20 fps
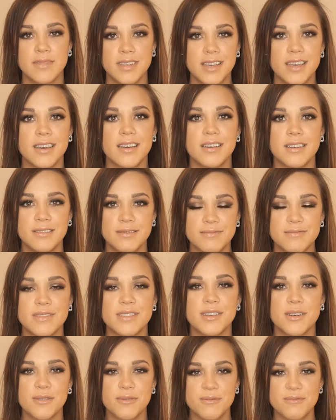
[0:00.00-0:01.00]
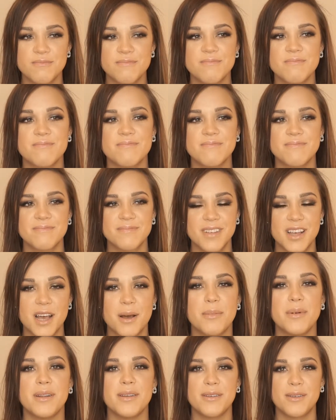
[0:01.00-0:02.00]
yeah, so
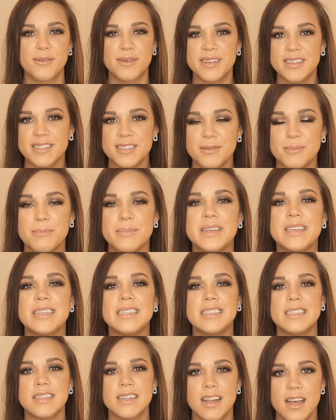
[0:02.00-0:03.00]
I'm gonna go eat some pizza